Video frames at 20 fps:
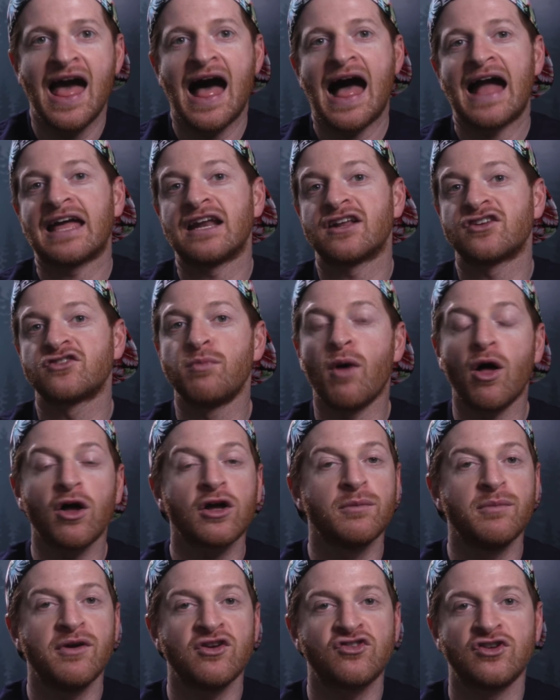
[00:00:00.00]
I get a small
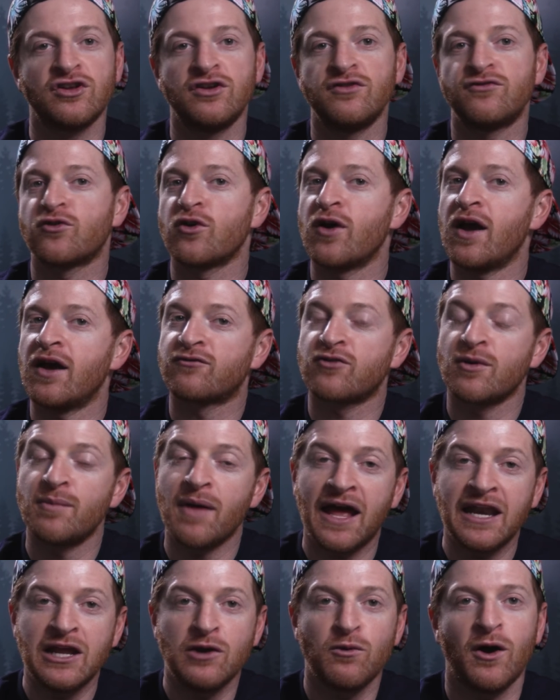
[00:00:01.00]
commission from
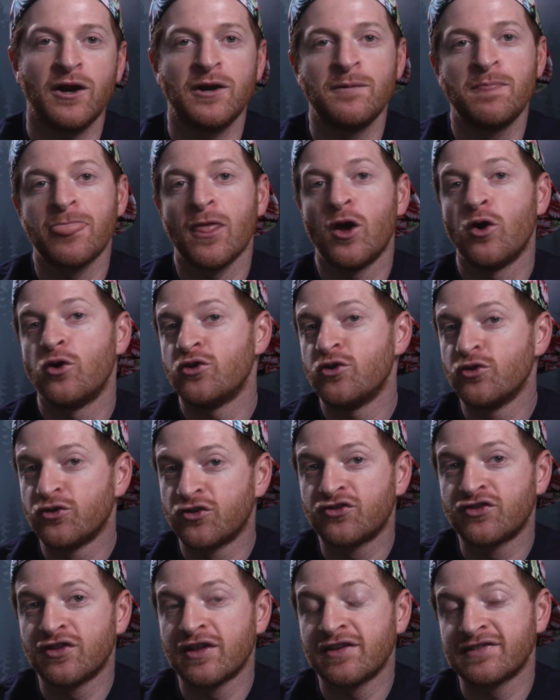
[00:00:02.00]
anyone who
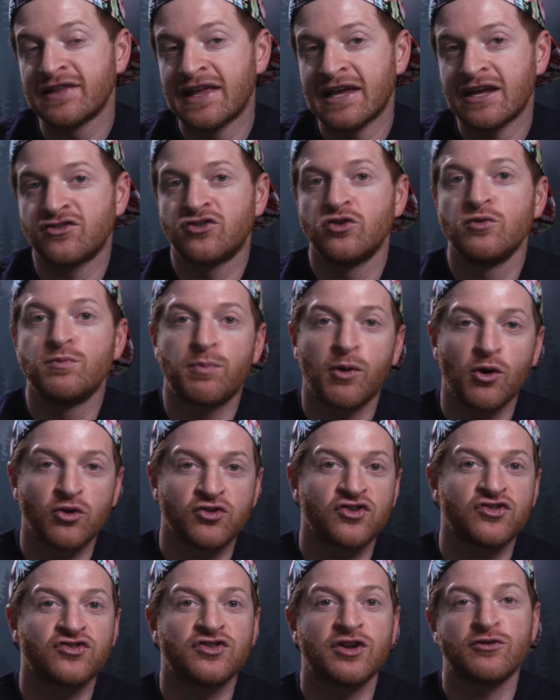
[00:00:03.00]
uses this link to
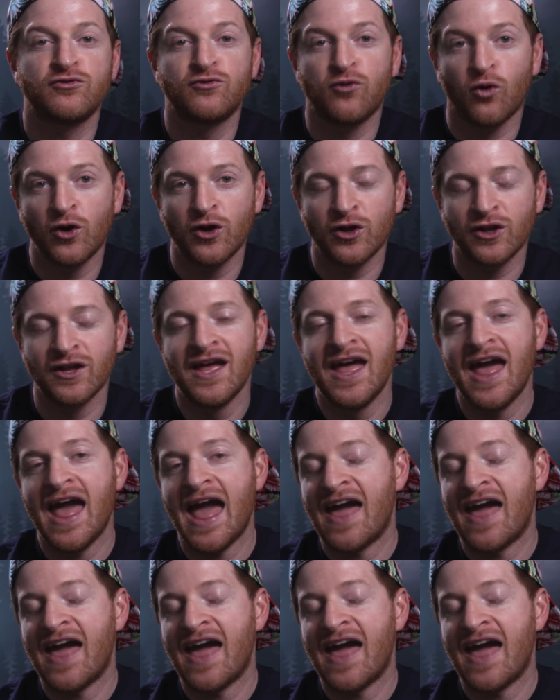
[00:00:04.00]
purchase their foil,